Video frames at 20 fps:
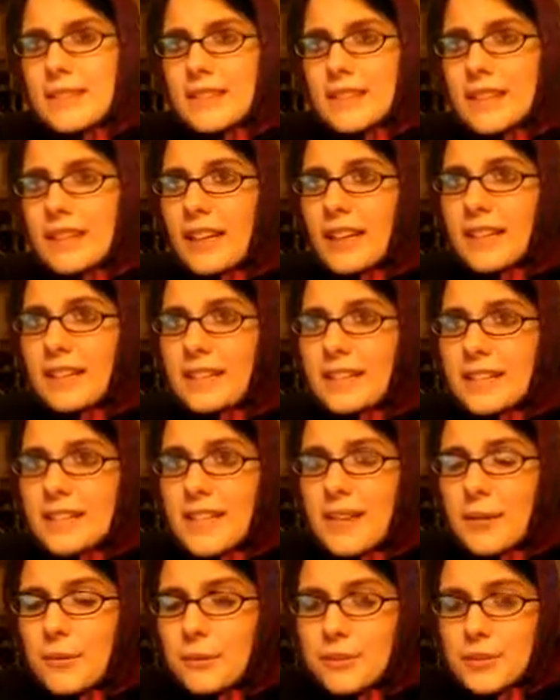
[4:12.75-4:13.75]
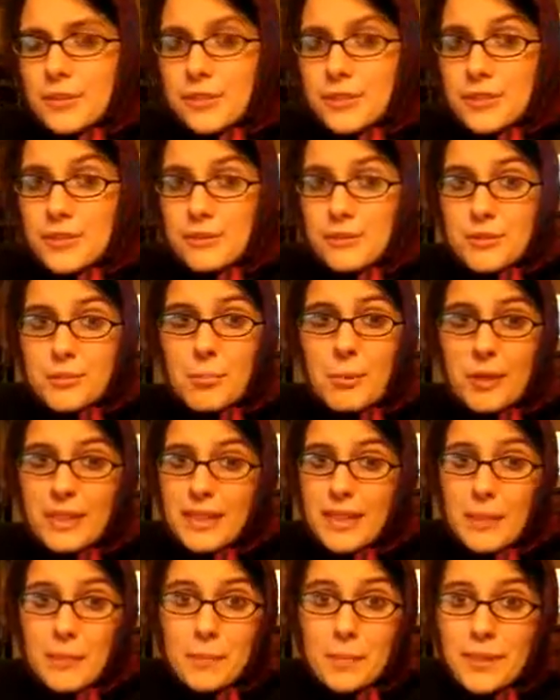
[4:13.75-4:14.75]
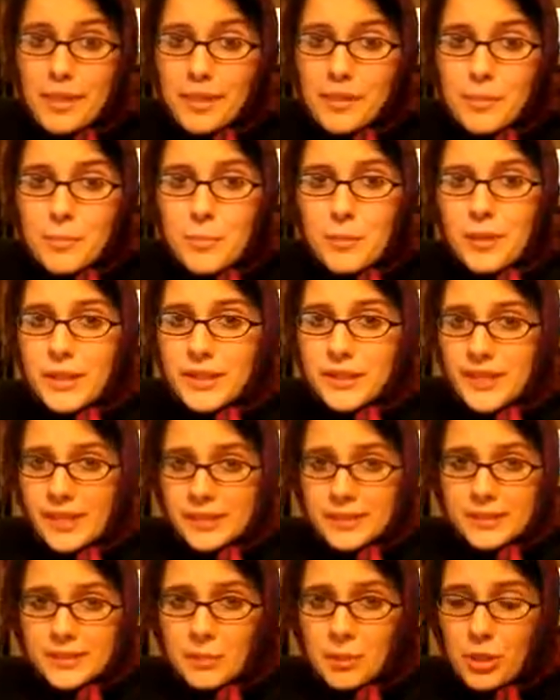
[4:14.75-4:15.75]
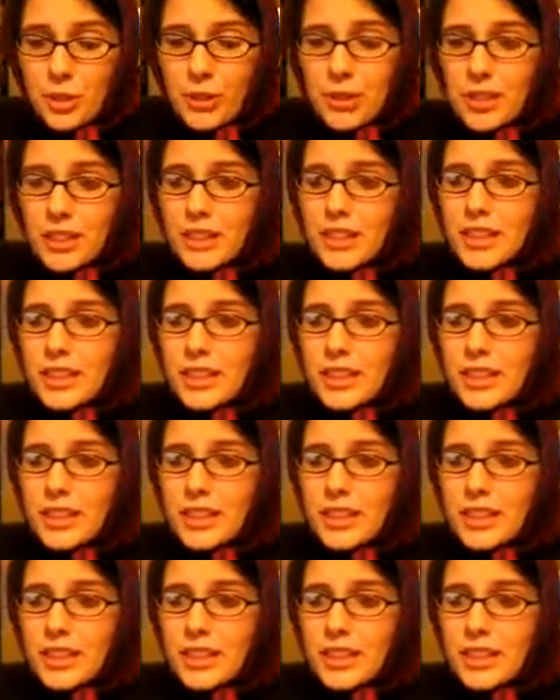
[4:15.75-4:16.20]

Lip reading: I couldn't tell whether she was pointing at me or pointing at some car.